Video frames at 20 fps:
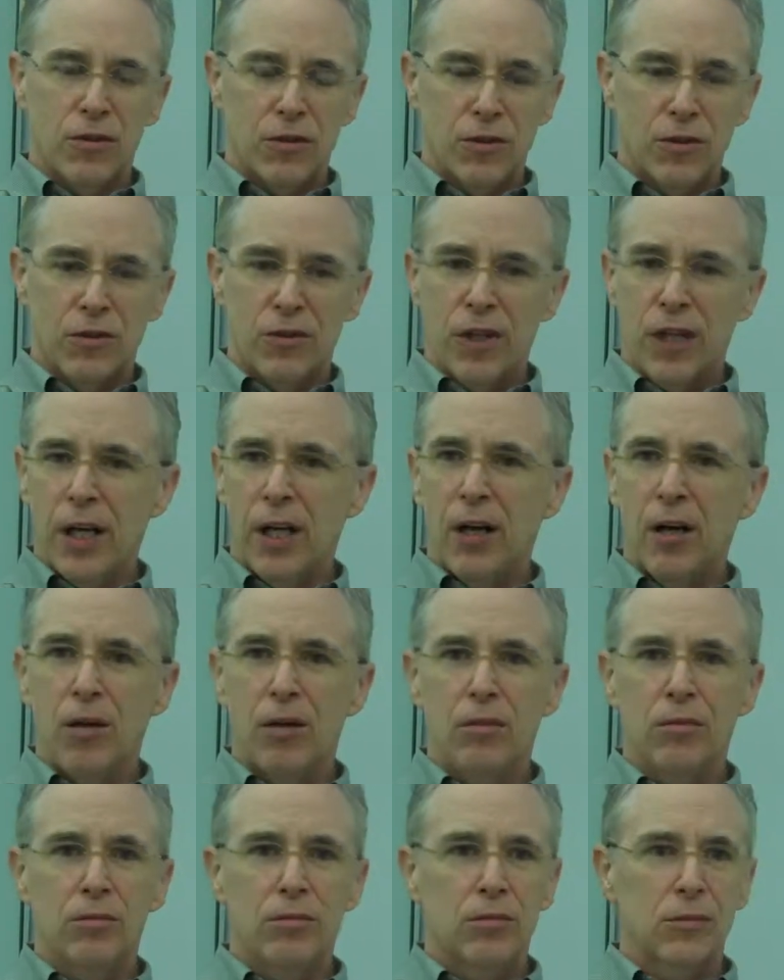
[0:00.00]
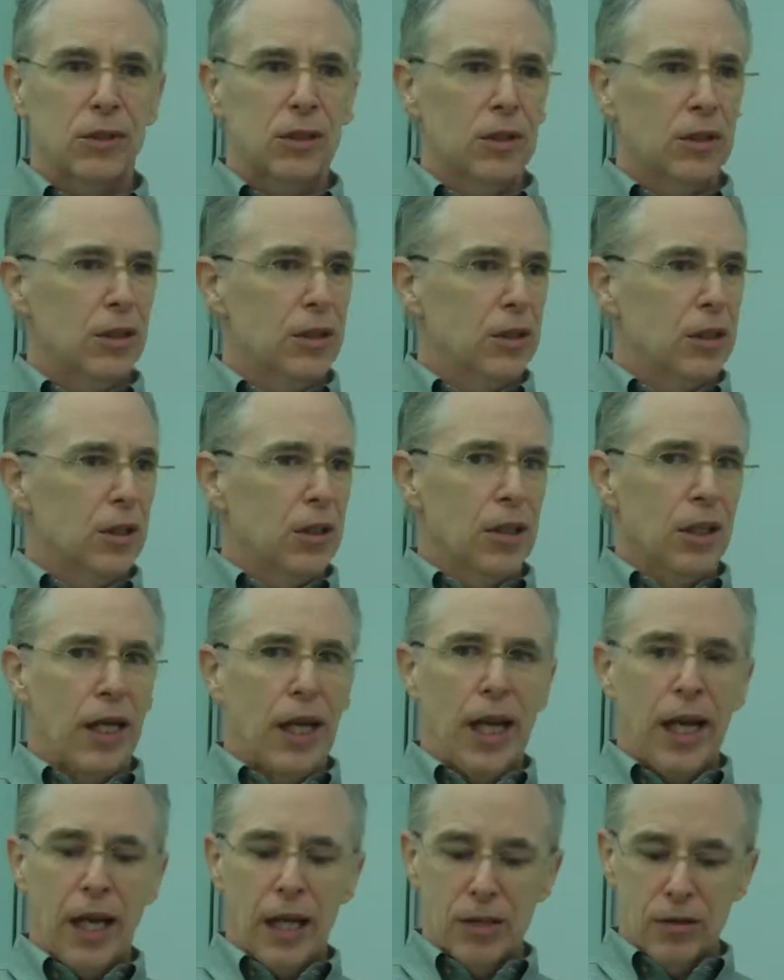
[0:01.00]
Giselle,
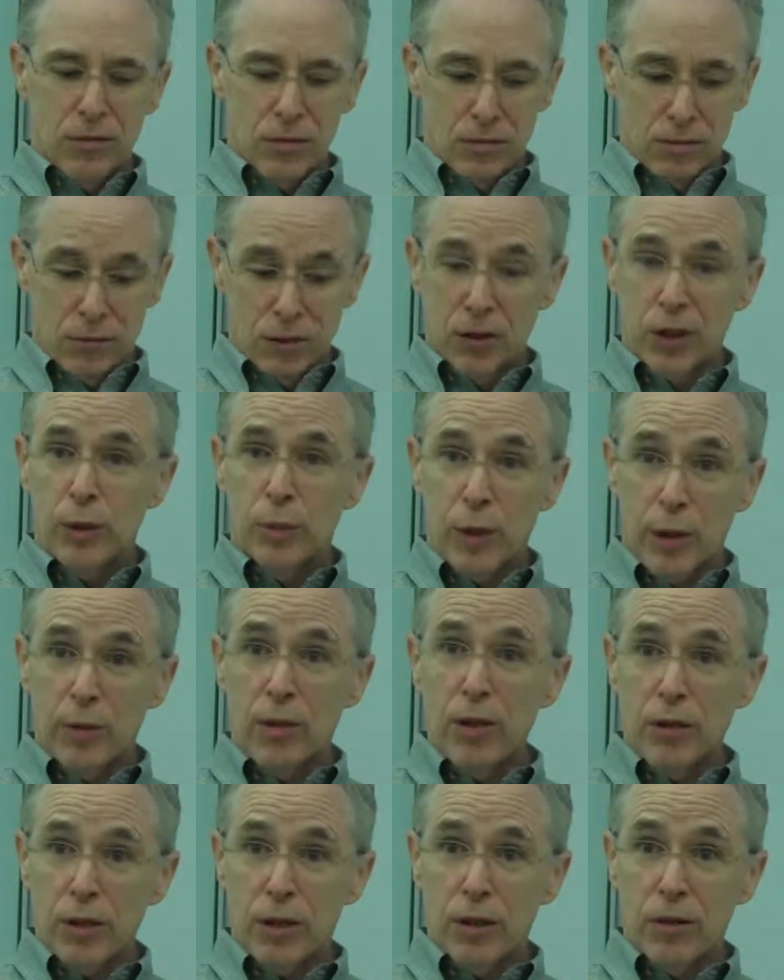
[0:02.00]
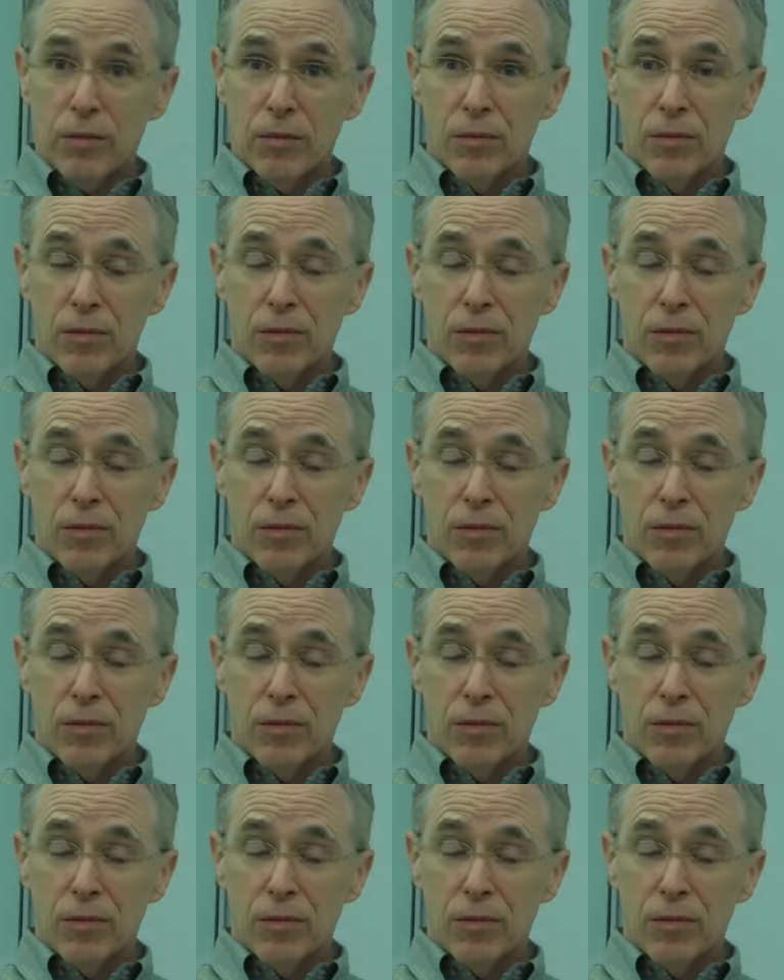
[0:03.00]
and Sleeping Beauty.